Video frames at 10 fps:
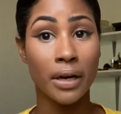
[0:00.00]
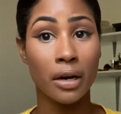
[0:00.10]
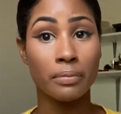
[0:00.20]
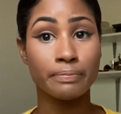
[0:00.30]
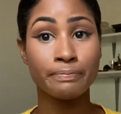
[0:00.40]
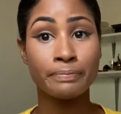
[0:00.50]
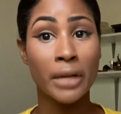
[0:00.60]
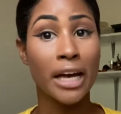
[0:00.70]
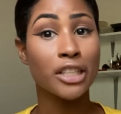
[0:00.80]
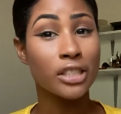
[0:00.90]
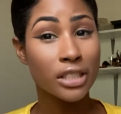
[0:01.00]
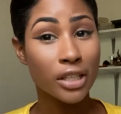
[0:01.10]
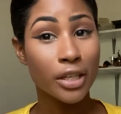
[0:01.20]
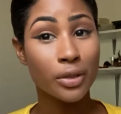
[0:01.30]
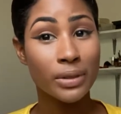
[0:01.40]
I just
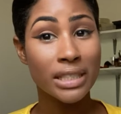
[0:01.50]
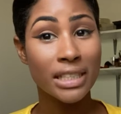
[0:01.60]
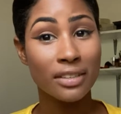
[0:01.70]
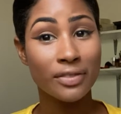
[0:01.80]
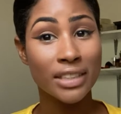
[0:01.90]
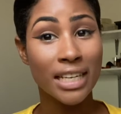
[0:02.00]
started doing selfies.